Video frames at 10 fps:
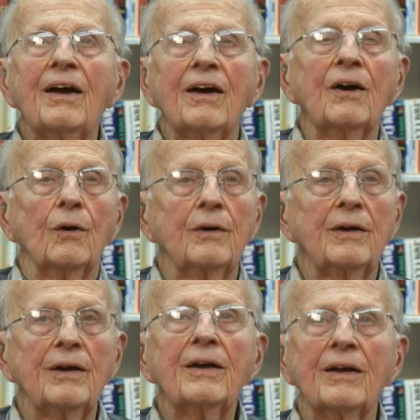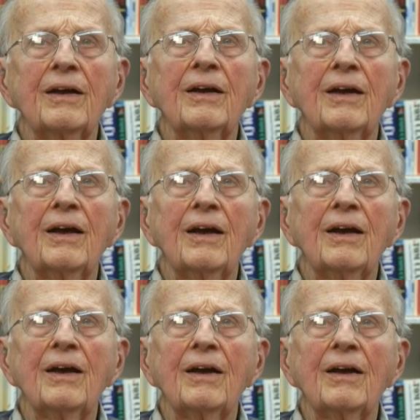before they put you on a
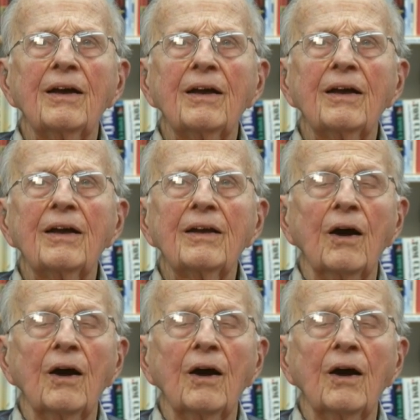hospital ship and sent you?